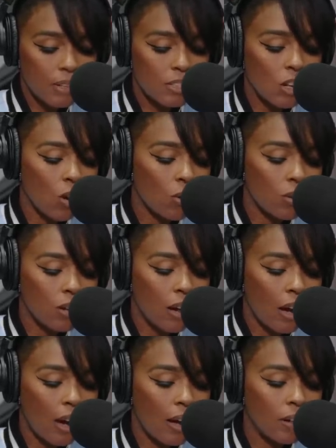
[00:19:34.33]
so
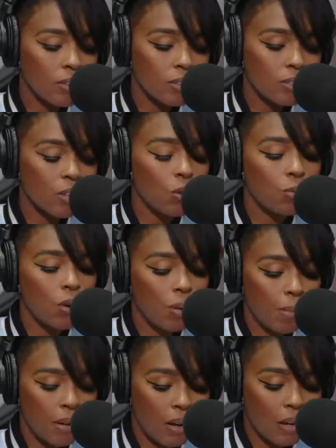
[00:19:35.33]
I had so one
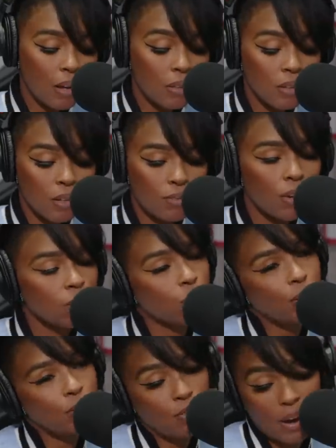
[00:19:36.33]
of my I, I love Earth,
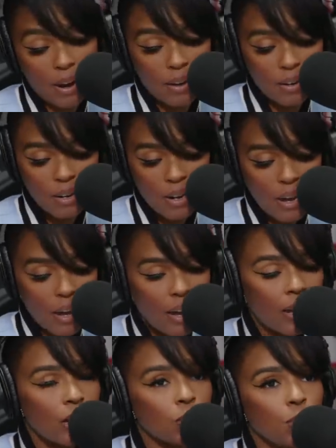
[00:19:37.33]
Wind, and Fire, yeah.
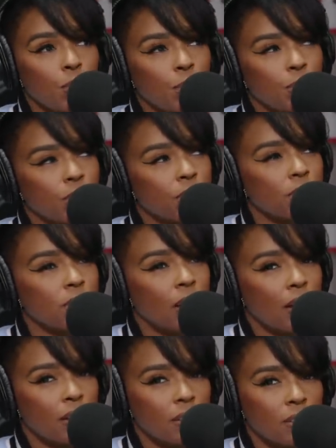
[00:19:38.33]
and I remember just
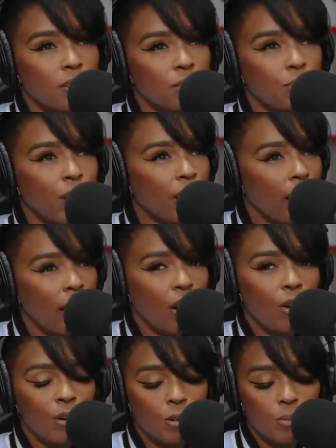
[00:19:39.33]
kind of being at
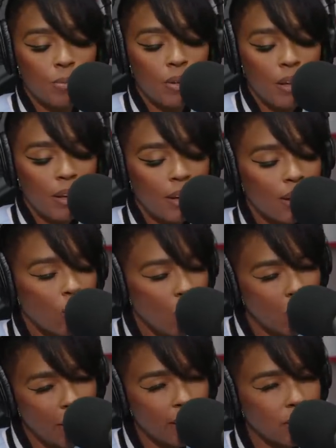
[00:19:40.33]
home and
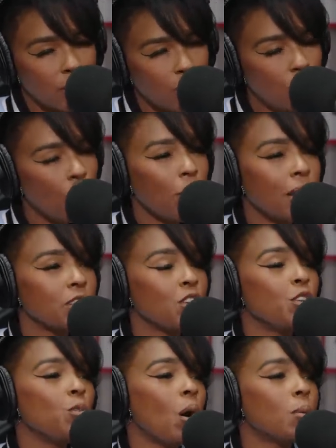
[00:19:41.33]
going back to you go back to
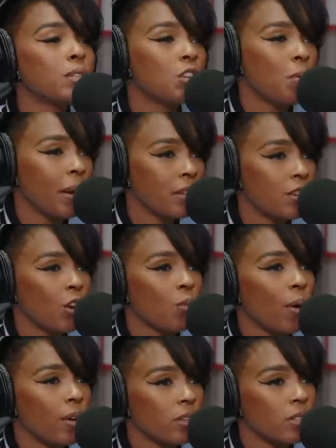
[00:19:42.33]
you always go back to your
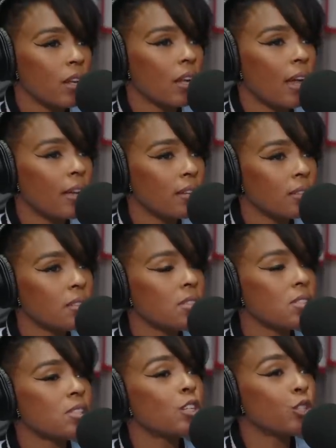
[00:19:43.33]
records that like
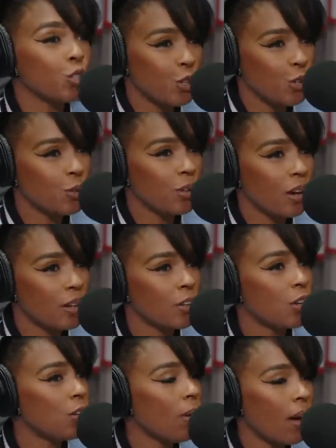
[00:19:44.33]
center you. Mm-hmm. I
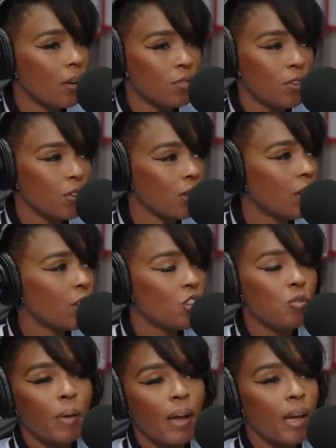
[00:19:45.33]
know you have your
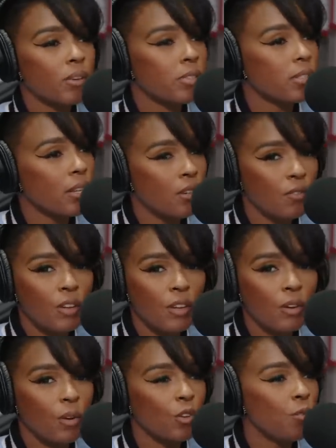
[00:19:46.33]
you might have
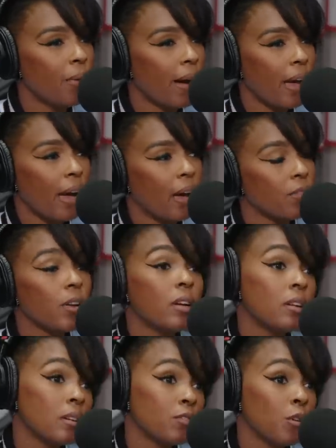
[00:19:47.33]
Stevie or you might have
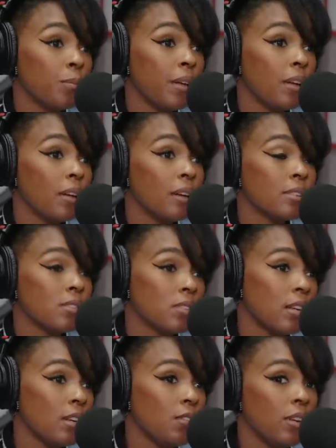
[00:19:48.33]
for me it's
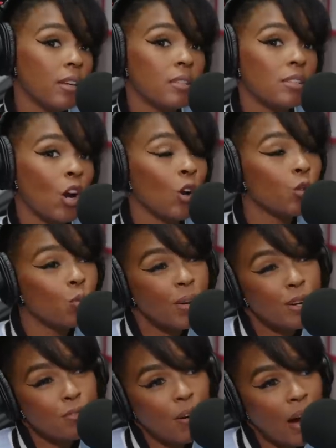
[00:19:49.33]
Stevie it's Earth,
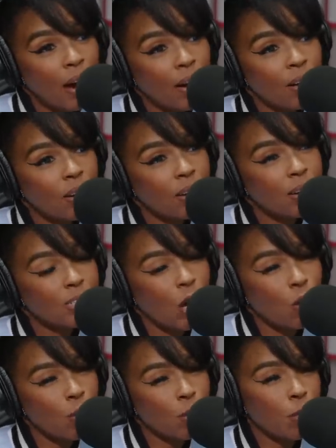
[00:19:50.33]
Wind, and Fire because
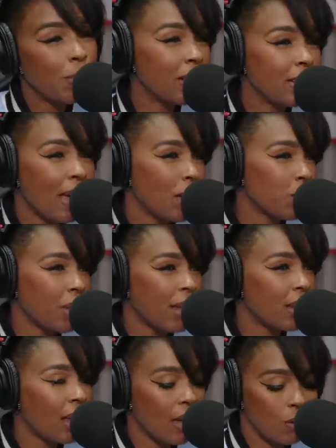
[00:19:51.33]
I remember my dad
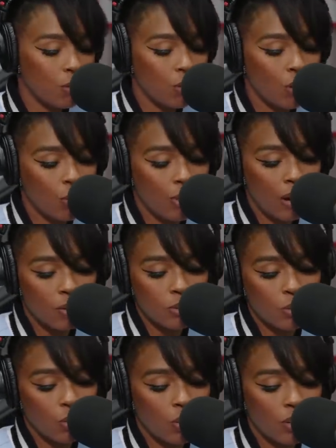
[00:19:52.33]
playing that you know when I
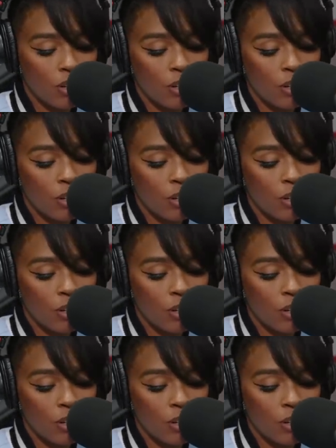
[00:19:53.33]
was growing